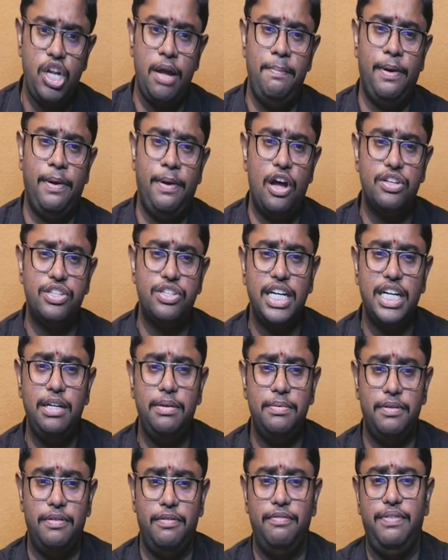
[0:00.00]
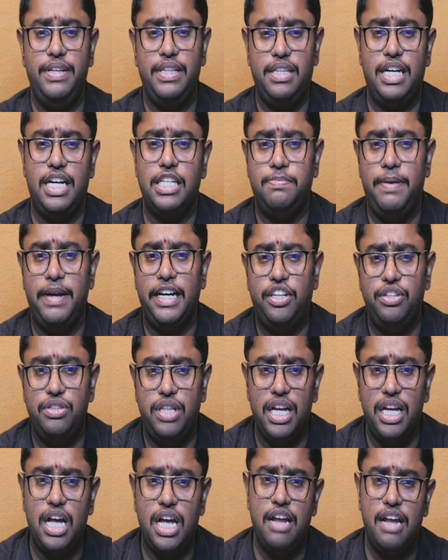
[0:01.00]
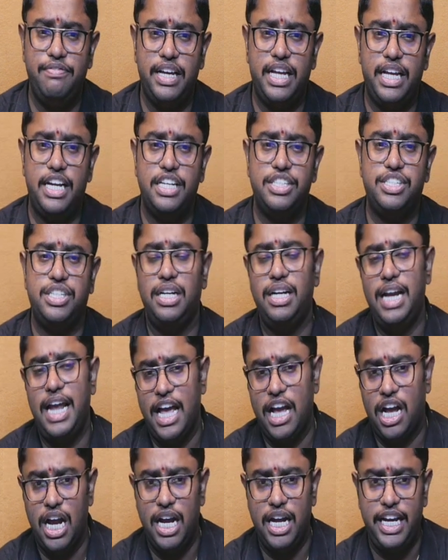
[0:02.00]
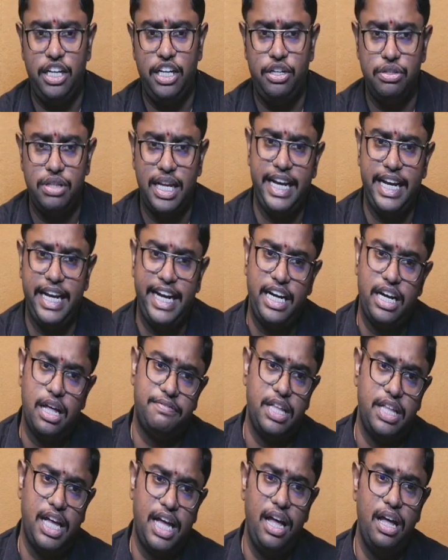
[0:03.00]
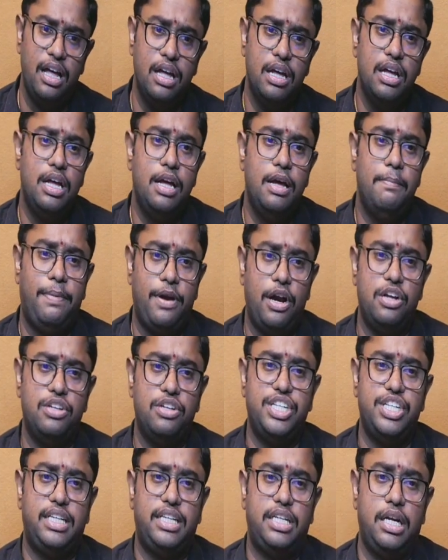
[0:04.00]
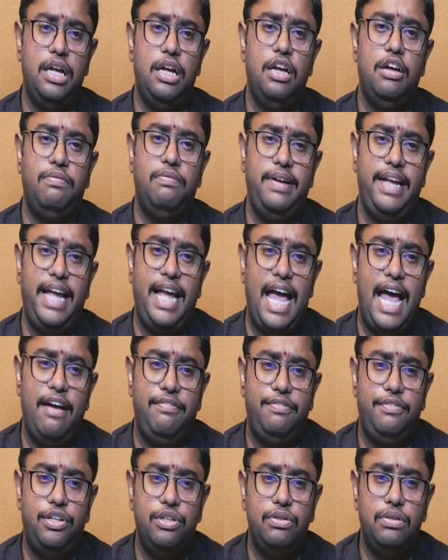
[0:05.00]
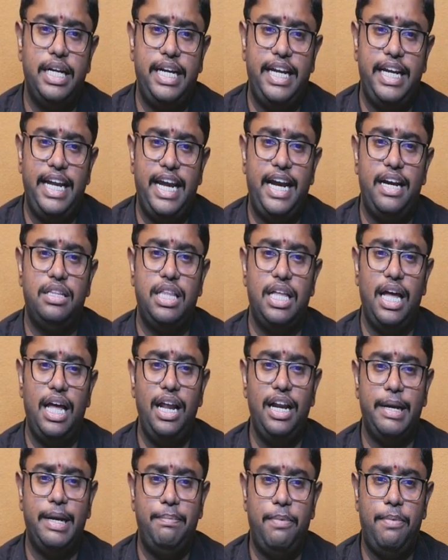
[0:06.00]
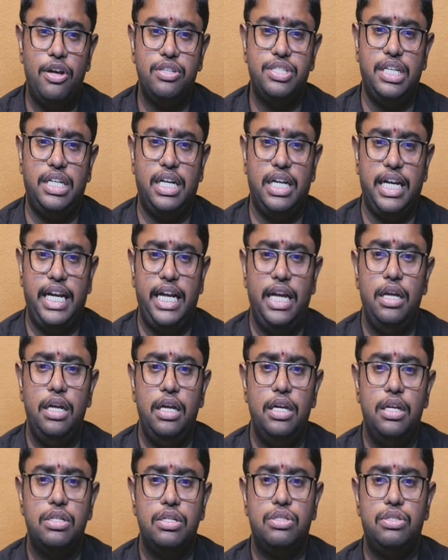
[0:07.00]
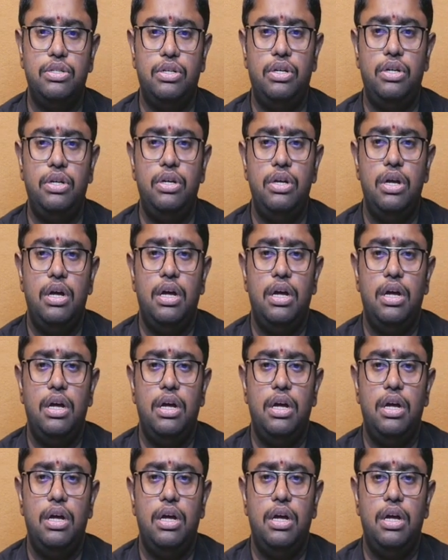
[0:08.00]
project with respect to the configuration according to the need of the project, we have to create the repository. So